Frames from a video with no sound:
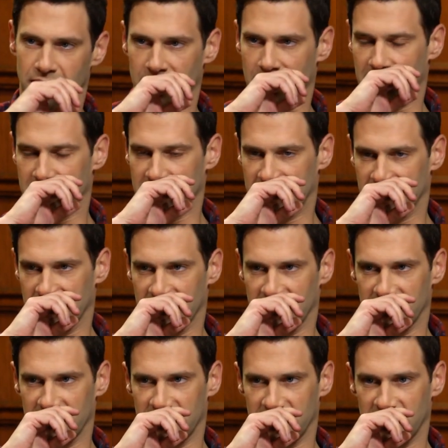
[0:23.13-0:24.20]
And
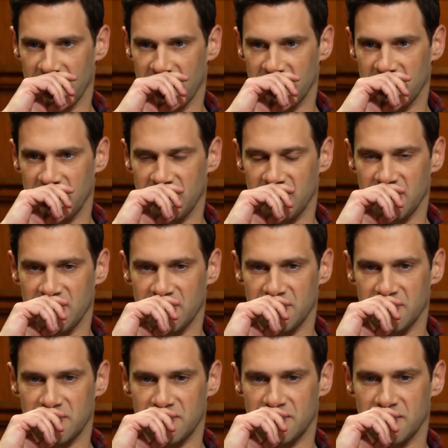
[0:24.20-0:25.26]

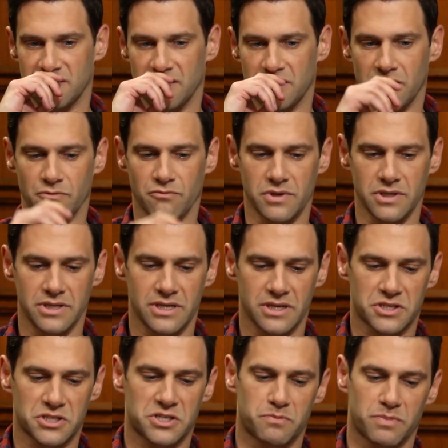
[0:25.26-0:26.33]
it really
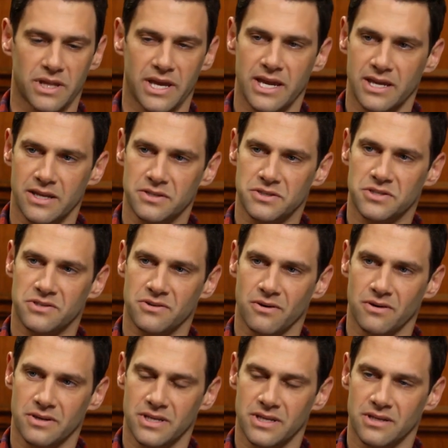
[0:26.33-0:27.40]
explains
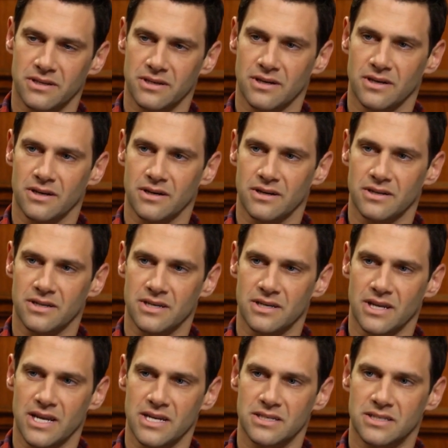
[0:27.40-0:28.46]
starting in
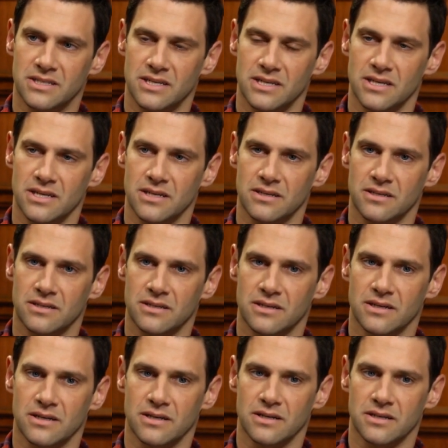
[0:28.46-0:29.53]

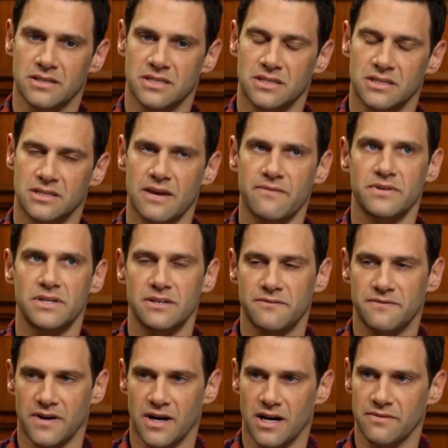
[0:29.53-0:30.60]

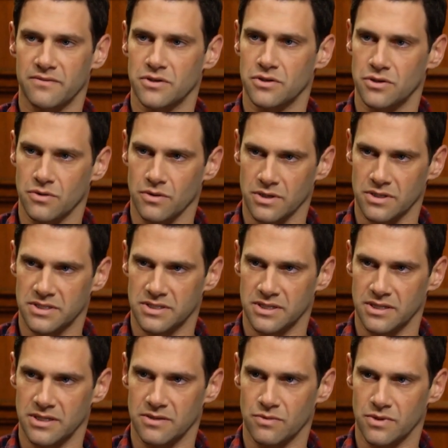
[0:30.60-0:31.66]
1975 in New York
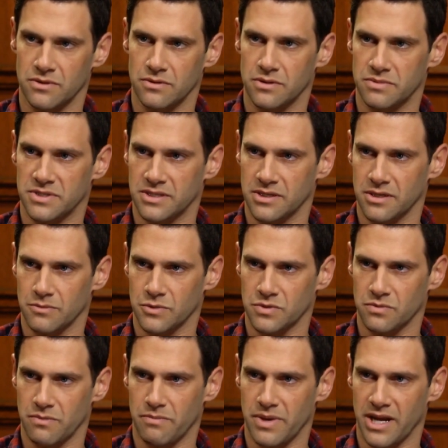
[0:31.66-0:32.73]
City, when the city almost
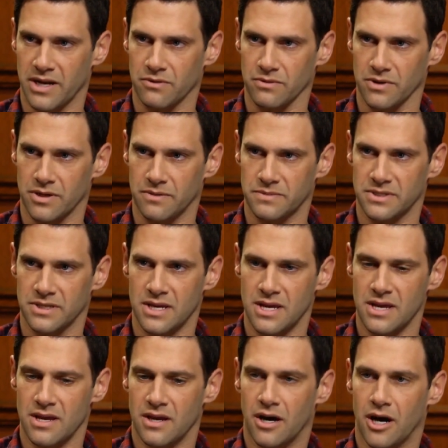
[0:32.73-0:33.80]
went bankrupt,
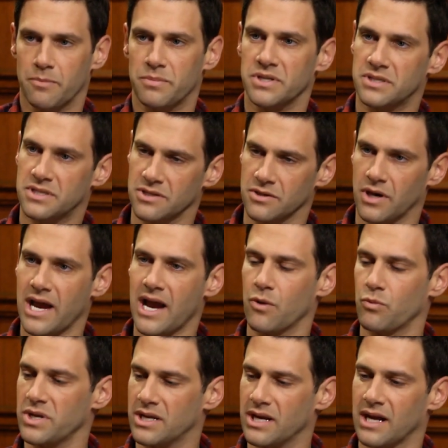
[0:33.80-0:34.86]
up until how
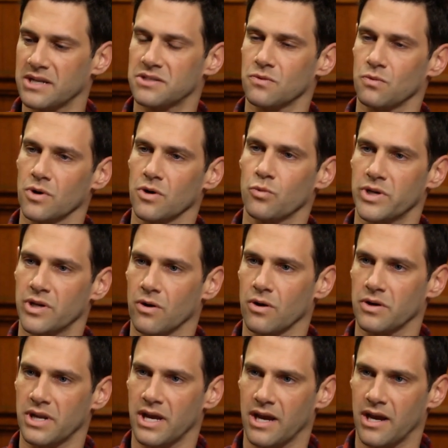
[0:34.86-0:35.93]
we got to where we are
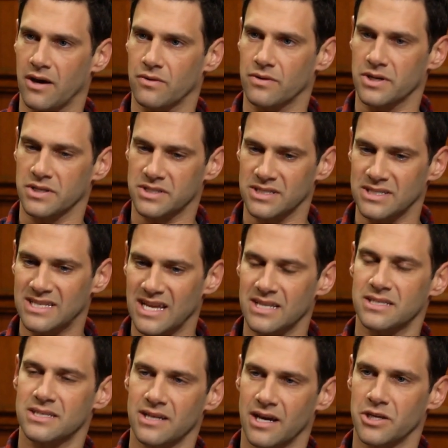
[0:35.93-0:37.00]
now. And it's a
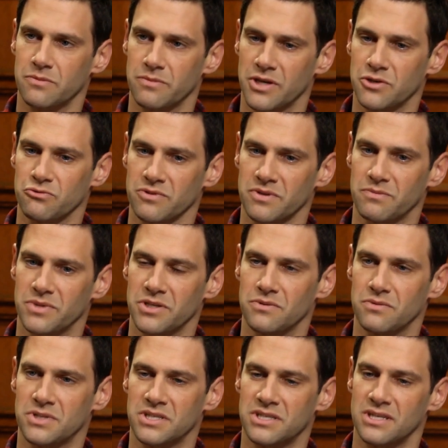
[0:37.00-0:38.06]
dense documentary, but
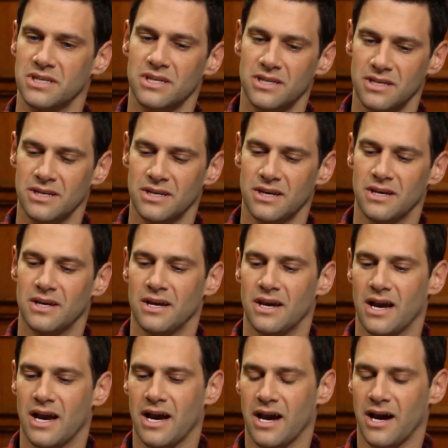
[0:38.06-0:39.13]
you see
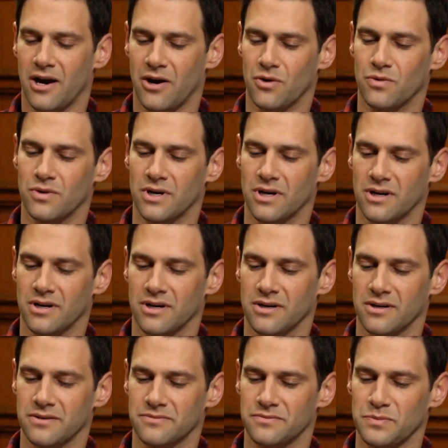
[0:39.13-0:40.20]

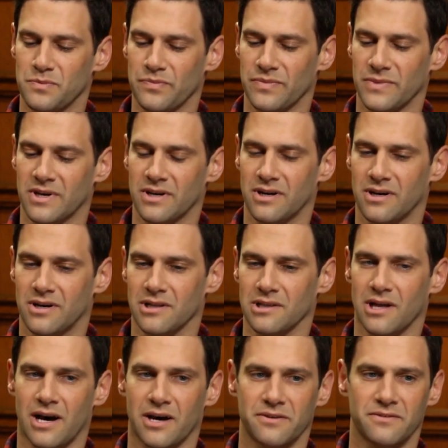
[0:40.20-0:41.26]
how a
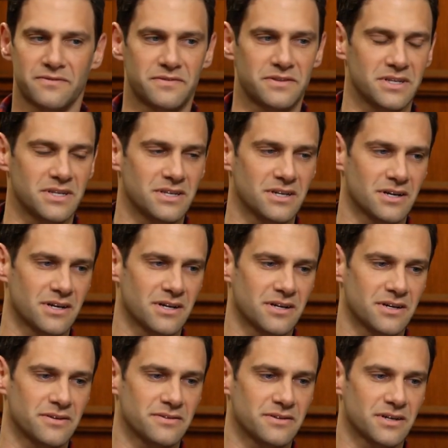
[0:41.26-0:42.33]
lot of
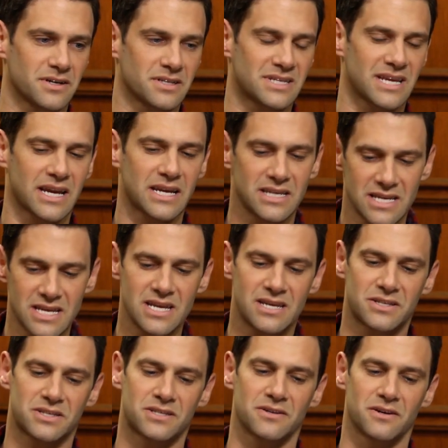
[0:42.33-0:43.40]
the
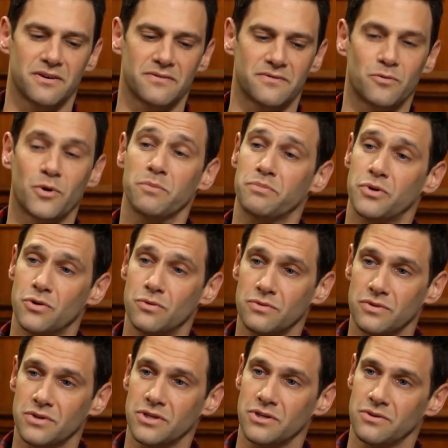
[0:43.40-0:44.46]
techniques of what
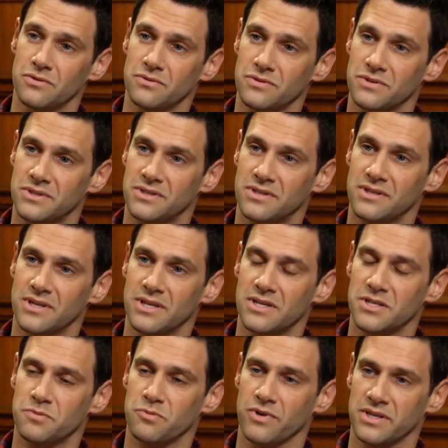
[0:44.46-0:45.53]
Putin used in
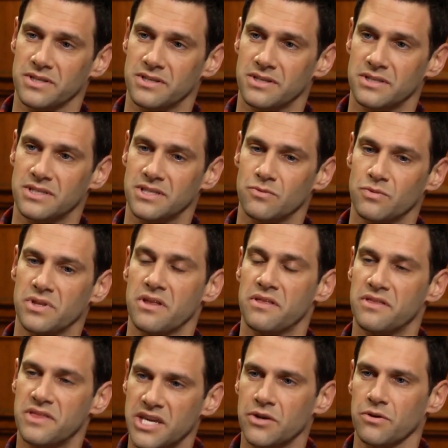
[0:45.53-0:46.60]
his presidency with the
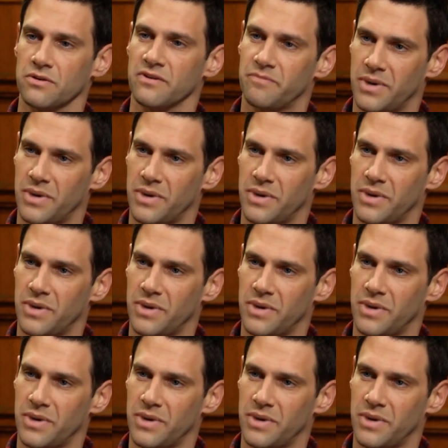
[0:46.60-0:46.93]
theater of